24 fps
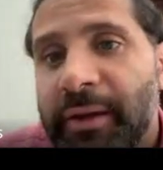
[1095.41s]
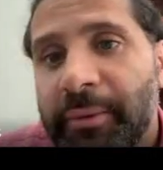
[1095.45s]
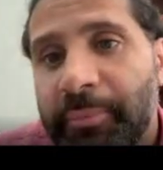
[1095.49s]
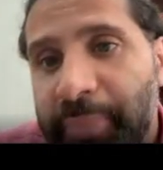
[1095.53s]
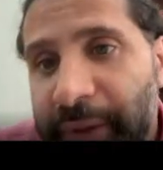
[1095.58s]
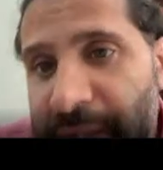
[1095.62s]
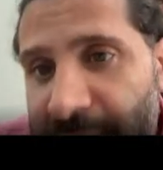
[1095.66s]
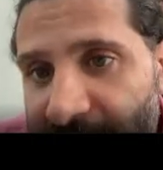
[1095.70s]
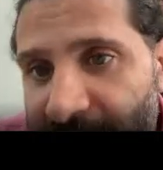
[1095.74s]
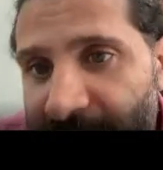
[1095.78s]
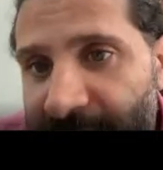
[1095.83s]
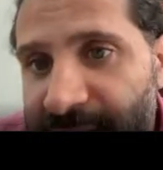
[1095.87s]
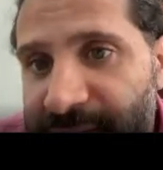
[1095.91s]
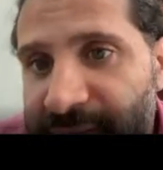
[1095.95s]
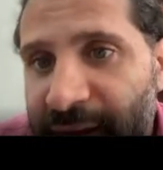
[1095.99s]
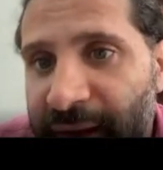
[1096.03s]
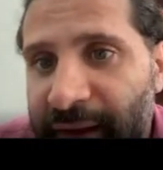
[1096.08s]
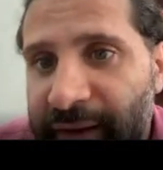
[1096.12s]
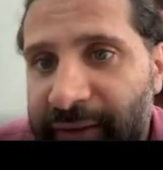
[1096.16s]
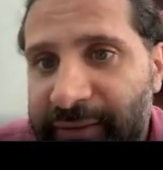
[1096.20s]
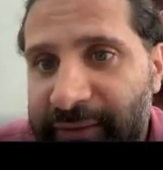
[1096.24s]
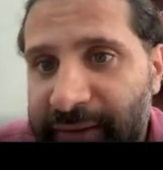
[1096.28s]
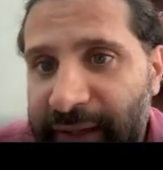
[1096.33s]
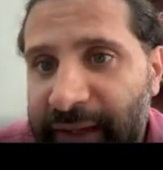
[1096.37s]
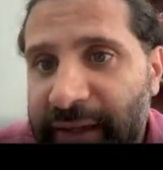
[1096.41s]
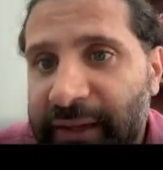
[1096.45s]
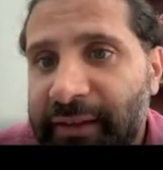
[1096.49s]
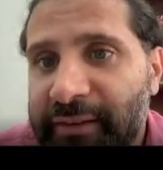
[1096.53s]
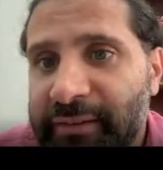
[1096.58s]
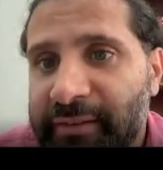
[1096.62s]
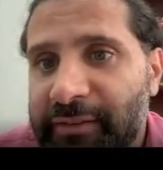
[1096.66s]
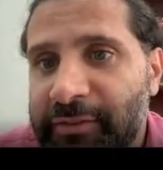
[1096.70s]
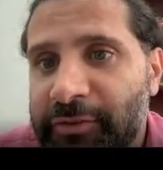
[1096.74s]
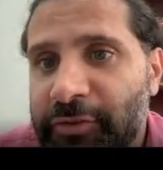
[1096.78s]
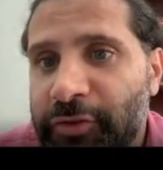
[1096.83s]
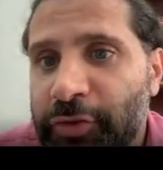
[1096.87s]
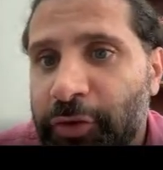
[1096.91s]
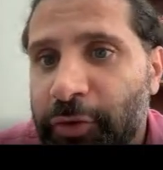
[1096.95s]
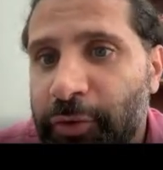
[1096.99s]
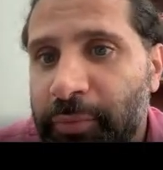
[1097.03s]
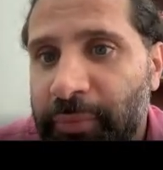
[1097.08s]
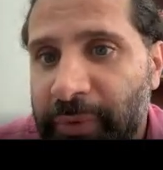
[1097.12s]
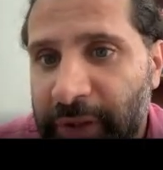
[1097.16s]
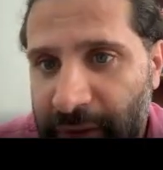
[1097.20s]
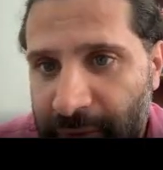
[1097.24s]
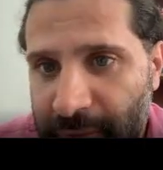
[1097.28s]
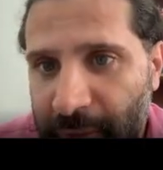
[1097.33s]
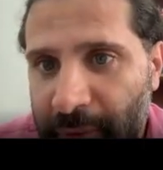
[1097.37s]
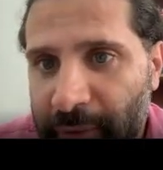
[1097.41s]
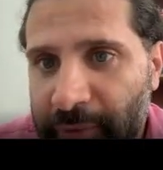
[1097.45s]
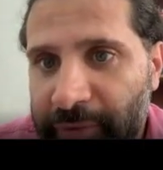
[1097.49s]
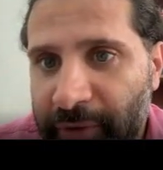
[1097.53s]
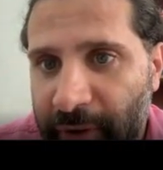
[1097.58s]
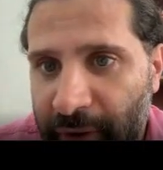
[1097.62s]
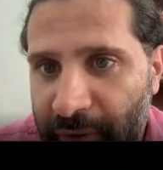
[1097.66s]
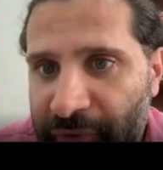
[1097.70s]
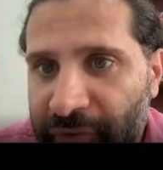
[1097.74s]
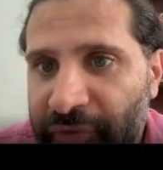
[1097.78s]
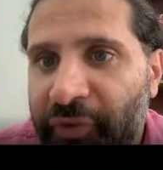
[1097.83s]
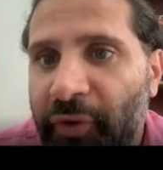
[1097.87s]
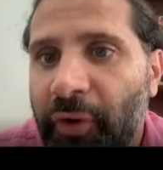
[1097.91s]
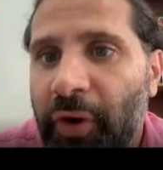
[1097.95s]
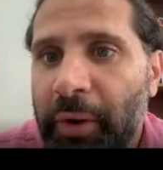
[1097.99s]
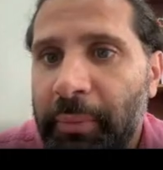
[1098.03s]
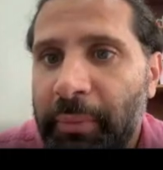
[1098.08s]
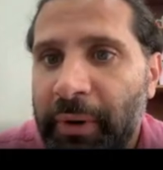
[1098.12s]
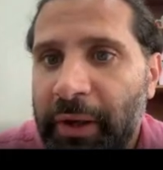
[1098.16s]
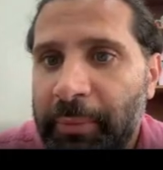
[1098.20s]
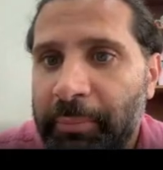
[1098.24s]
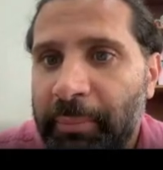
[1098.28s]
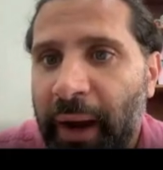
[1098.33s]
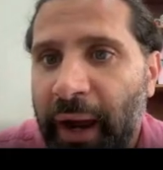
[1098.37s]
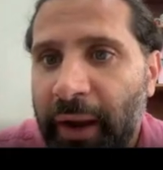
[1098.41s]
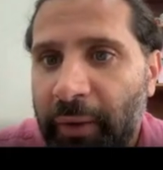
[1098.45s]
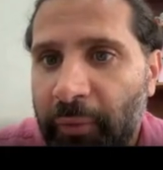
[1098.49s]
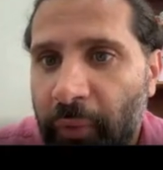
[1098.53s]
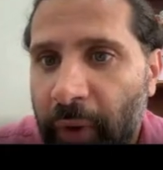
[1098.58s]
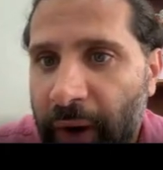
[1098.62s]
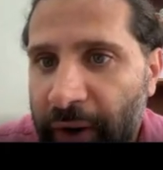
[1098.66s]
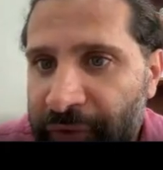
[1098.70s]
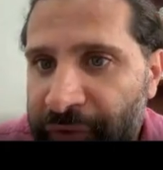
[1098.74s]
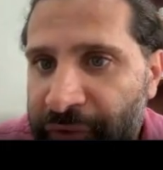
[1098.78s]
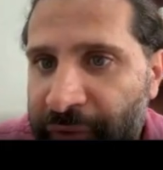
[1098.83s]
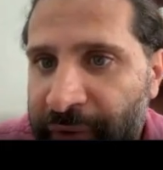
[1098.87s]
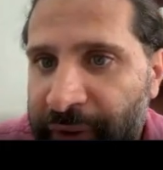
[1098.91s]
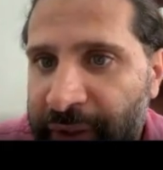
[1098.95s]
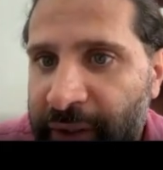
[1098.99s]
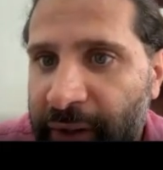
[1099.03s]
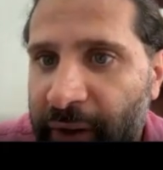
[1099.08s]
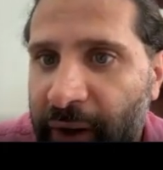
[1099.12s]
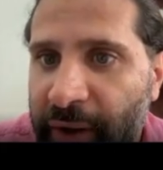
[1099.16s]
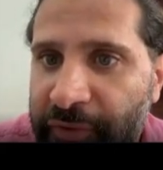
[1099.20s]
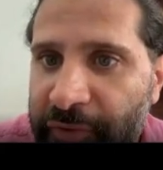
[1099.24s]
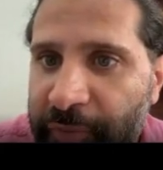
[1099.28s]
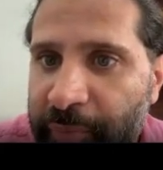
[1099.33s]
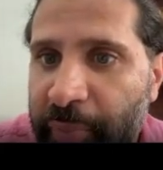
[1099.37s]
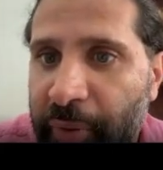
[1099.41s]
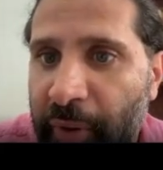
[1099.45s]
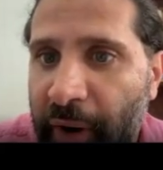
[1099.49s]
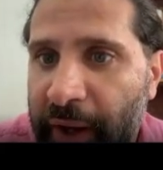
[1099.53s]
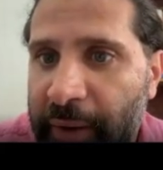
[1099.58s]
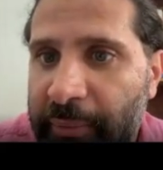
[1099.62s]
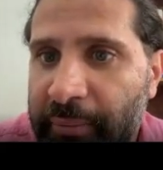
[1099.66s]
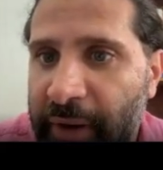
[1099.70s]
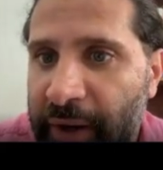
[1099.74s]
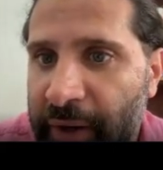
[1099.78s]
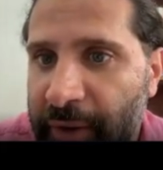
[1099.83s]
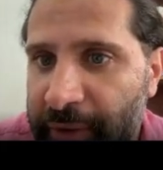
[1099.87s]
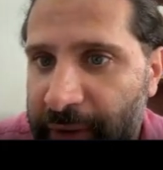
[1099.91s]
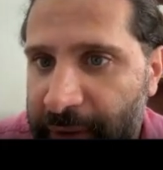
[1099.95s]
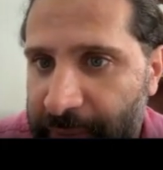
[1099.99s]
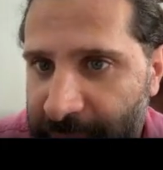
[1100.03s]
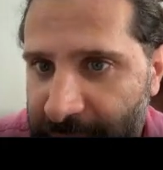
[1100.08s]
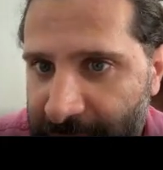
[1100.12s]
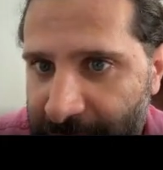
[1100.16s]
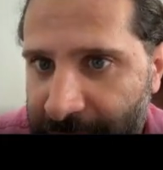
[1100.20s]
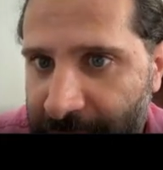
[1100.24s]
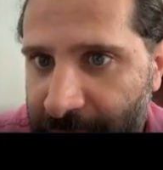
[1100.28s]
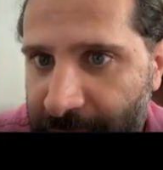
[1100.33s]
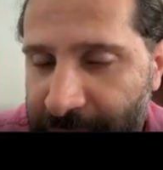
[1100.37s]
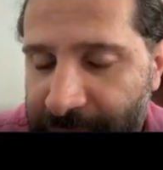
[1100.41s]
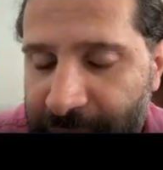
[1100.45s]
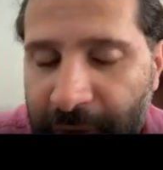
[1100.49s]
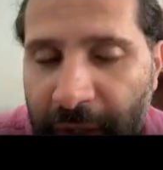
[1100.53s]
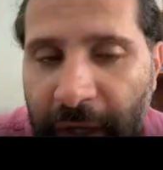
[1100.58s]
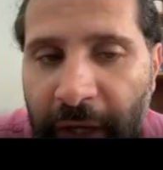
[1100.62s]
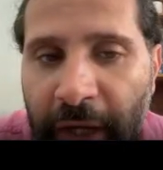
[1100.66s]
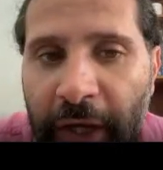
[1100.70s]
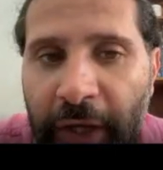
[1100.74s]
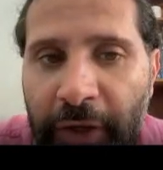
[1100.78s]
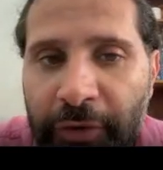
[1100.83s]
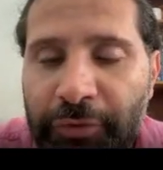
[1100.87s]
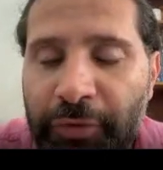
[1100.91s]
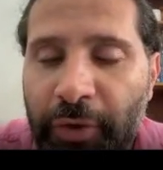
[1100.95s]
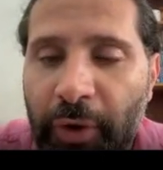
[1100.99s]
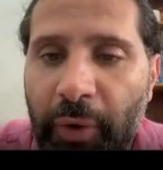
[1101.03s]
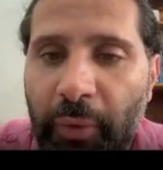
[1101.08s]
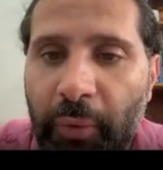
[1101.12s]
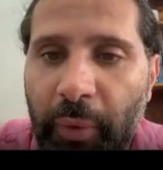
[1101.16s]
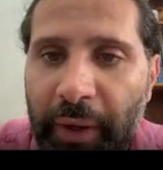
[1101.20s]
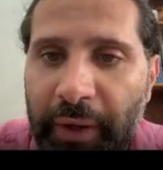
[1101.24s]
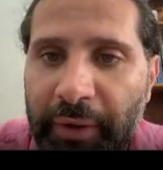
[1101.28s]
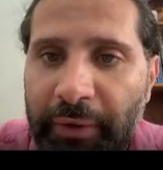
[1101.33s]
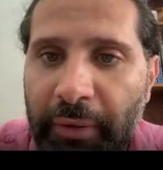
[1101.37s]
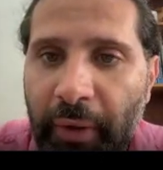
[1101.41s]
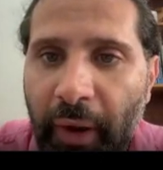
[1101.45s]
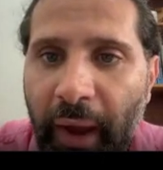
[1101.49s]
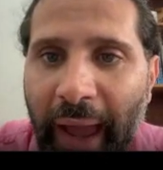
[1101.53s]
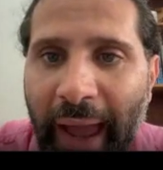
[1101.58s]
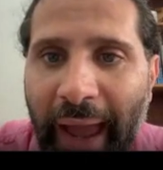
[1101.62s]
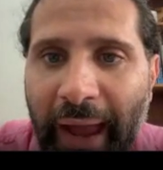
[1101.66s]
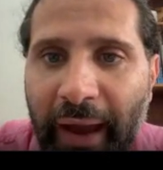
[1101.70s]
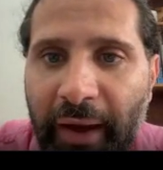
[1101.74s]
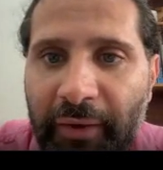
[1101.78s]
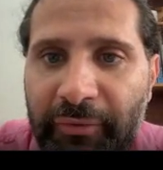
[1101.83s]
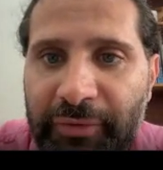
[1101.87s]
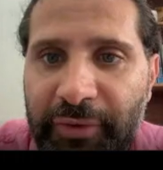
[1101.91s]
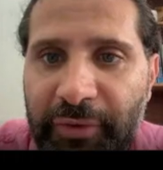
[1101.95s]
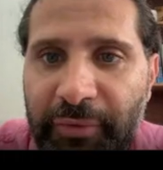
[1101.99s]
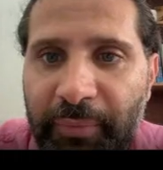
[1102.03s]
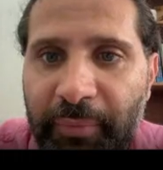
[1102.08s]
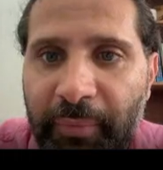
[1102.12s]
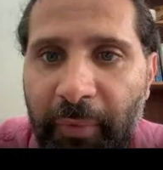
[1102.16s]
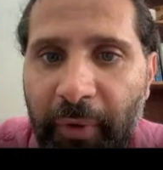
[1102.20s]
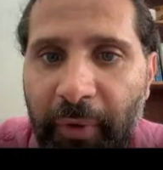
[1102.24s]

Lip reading: these two minerals are formed by wefting of primary minerals. So when you have the